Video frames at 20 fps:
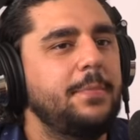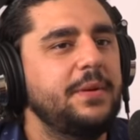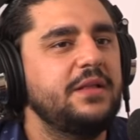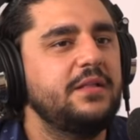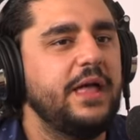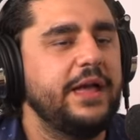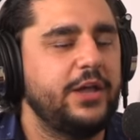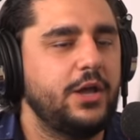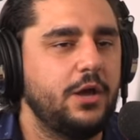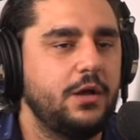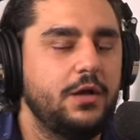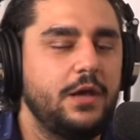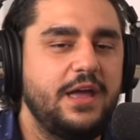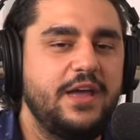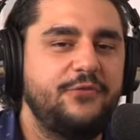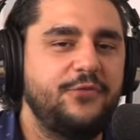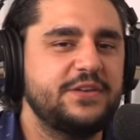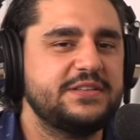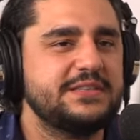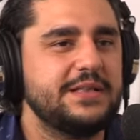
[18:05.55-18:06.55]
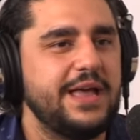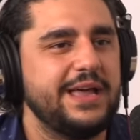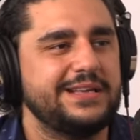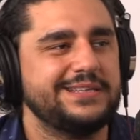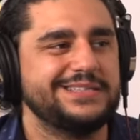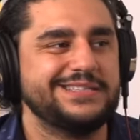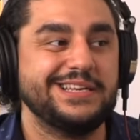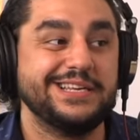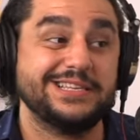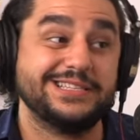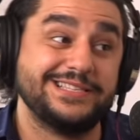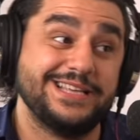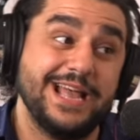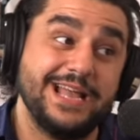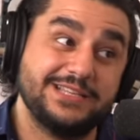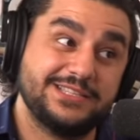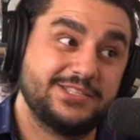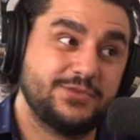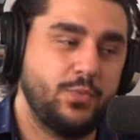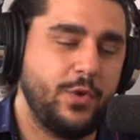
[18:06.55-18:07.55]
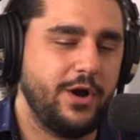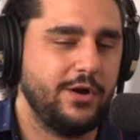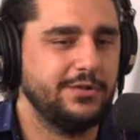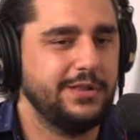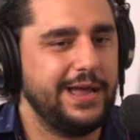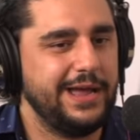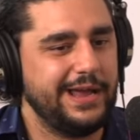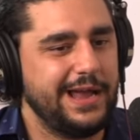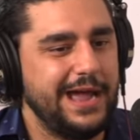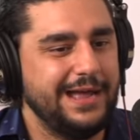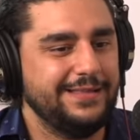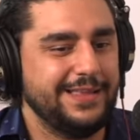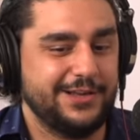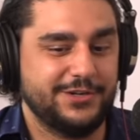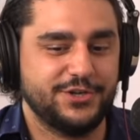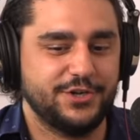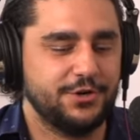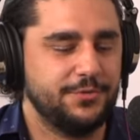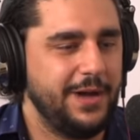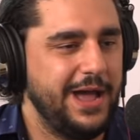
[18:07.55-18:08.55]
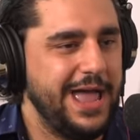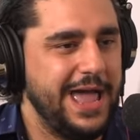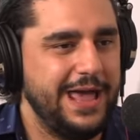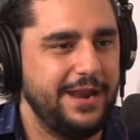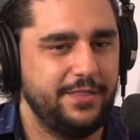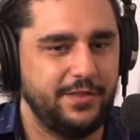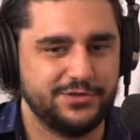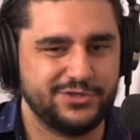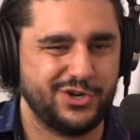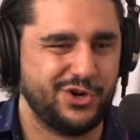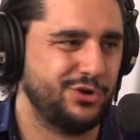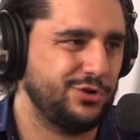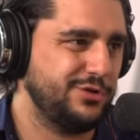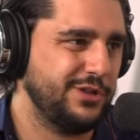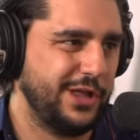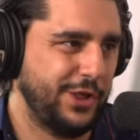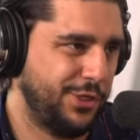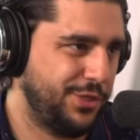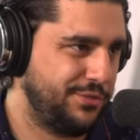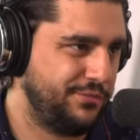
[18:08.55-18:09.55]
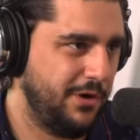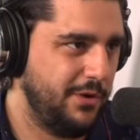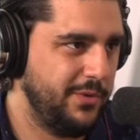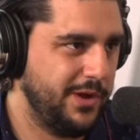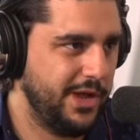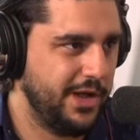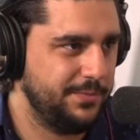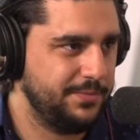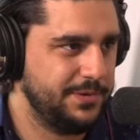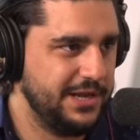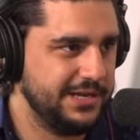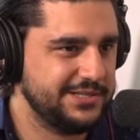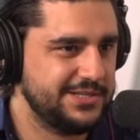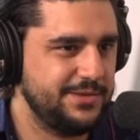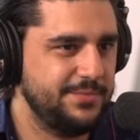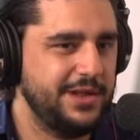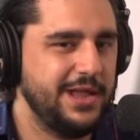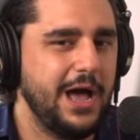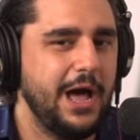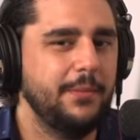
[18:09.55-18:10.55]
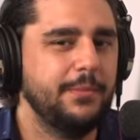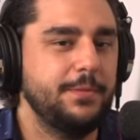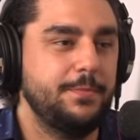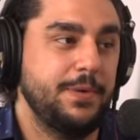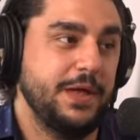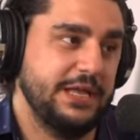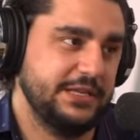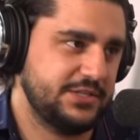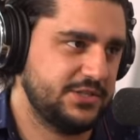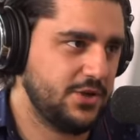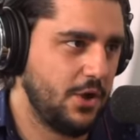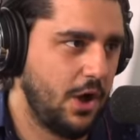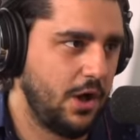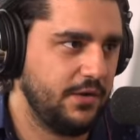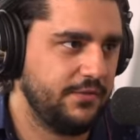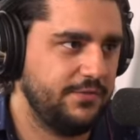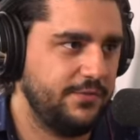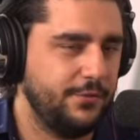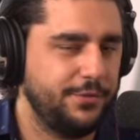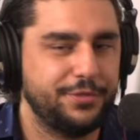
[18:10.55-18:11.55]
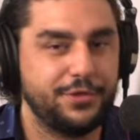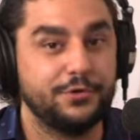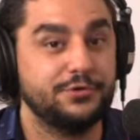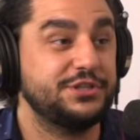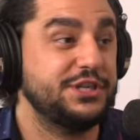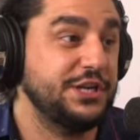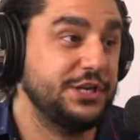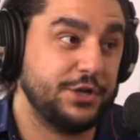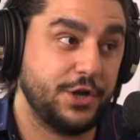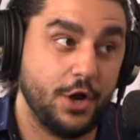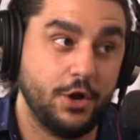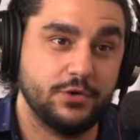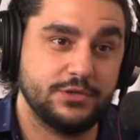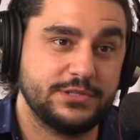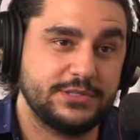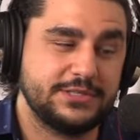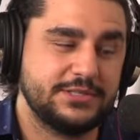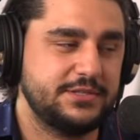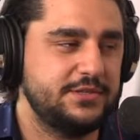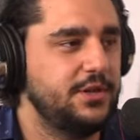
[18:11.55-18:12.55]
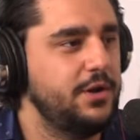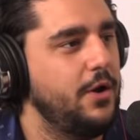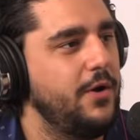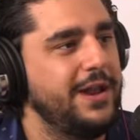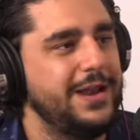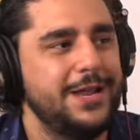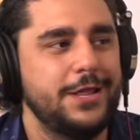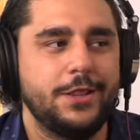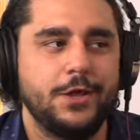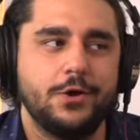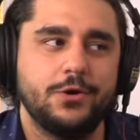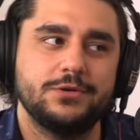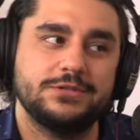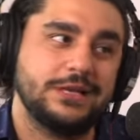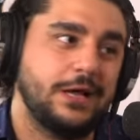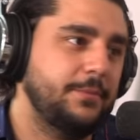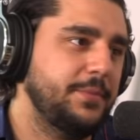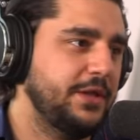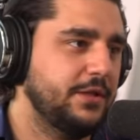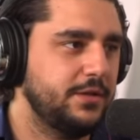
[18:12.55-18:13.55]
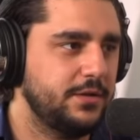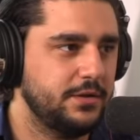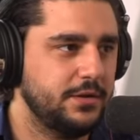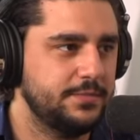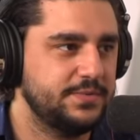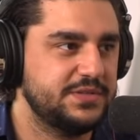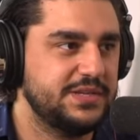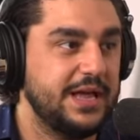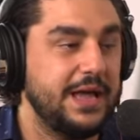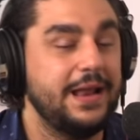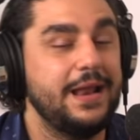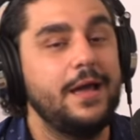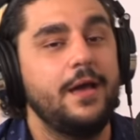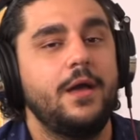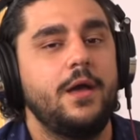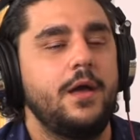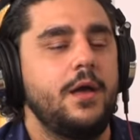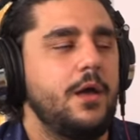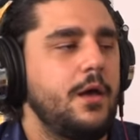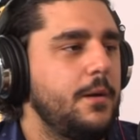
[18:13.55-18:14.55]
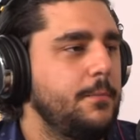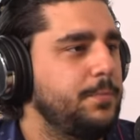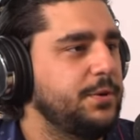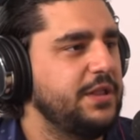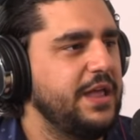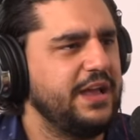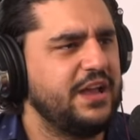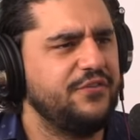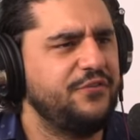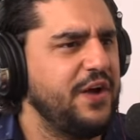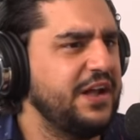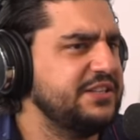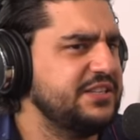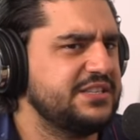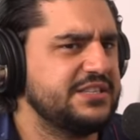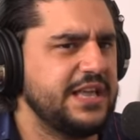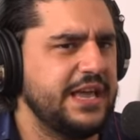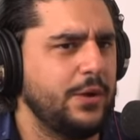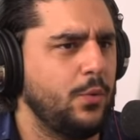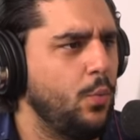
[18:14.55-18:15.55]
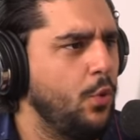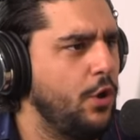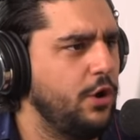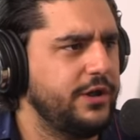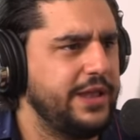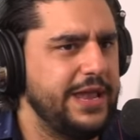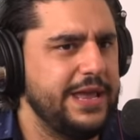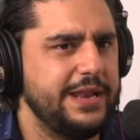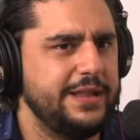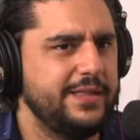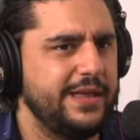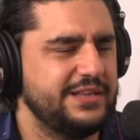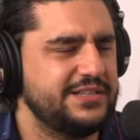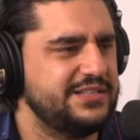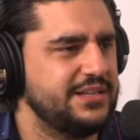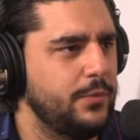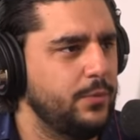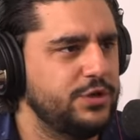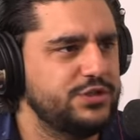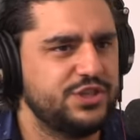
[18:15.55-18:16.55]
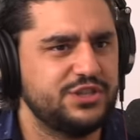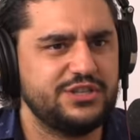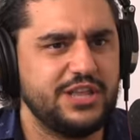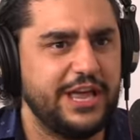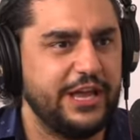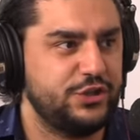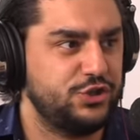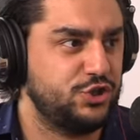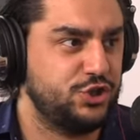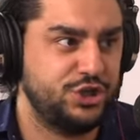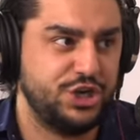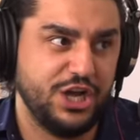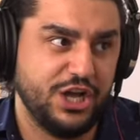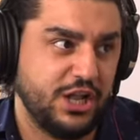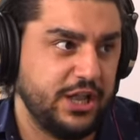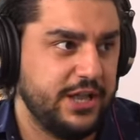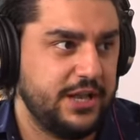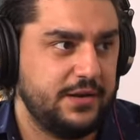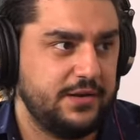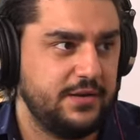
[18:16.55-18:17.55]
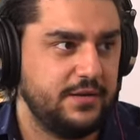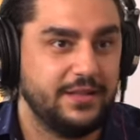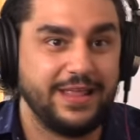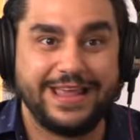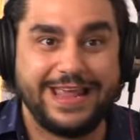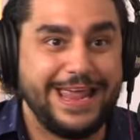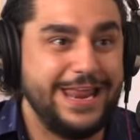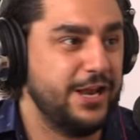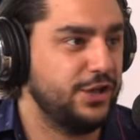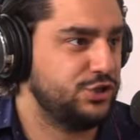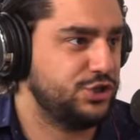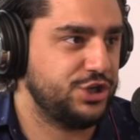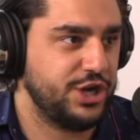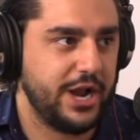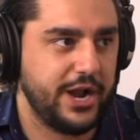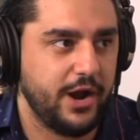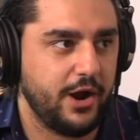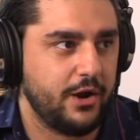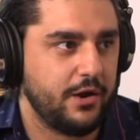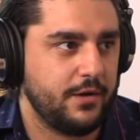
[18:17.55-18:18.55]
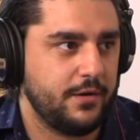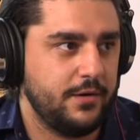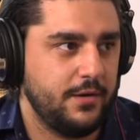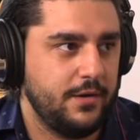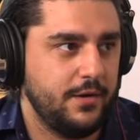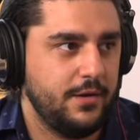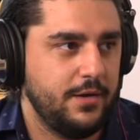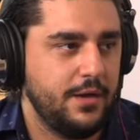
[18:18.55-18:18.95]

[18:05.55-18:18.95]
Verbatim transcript: be like, if it's like Six Sense where like I like turn my head and there's a girl like throwing up next to me, I'll be pissed off. Thirteen Ghosts, you know, any of those, I'll be a little upset. But like if I just like walk in and like someone's just like chilling like in a chair,